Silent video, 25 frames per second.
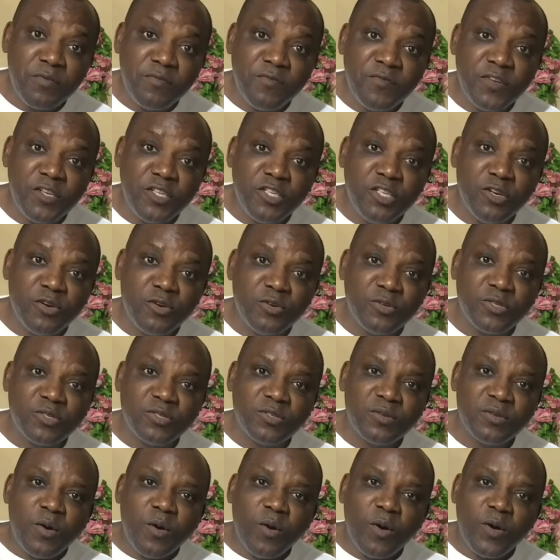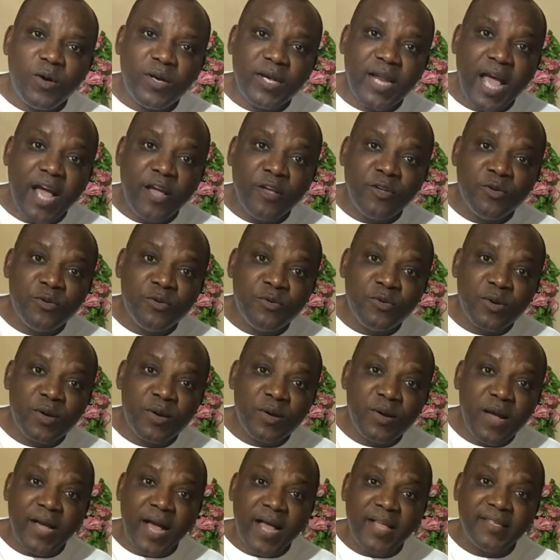videos on how you
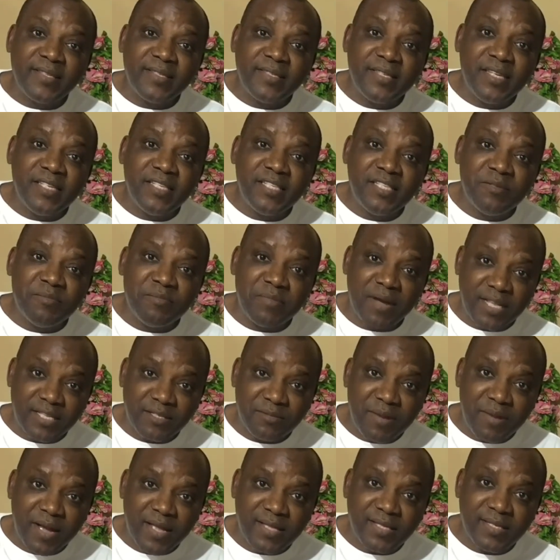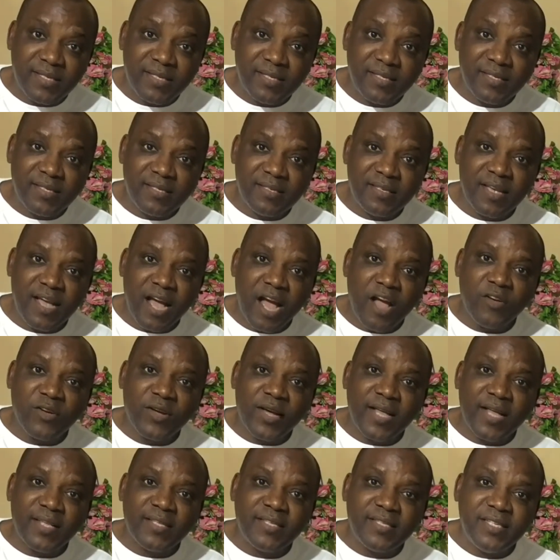can teach mathematics, how you
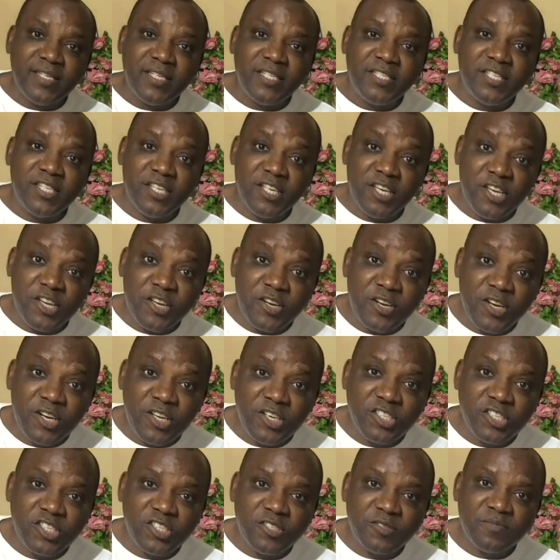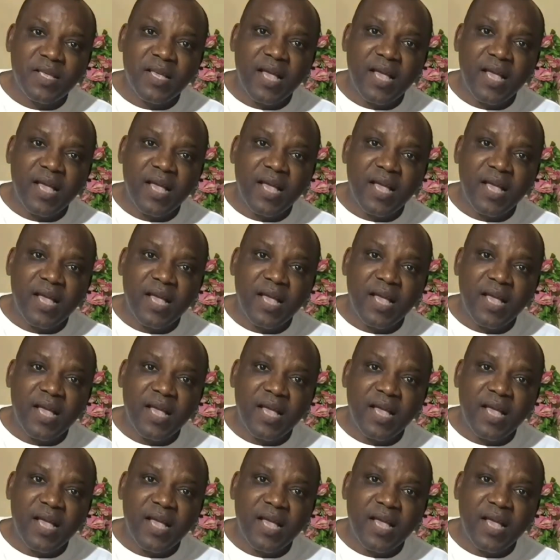can teach English,